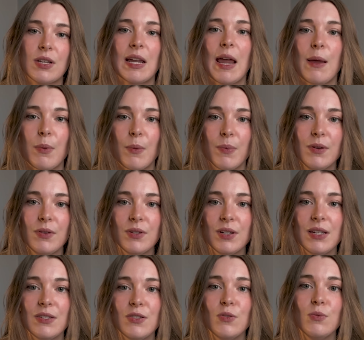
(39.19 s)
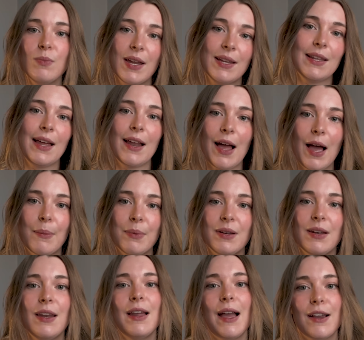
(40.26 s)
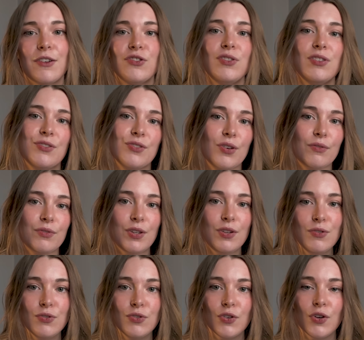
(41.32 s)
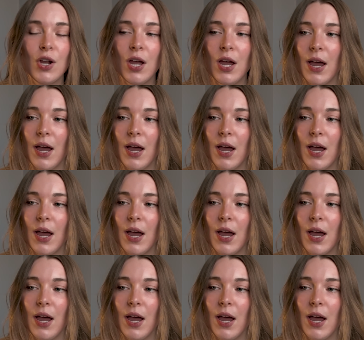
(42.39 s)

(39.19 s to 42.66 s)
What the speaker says: and capabilities to make that happen and actually serve the user,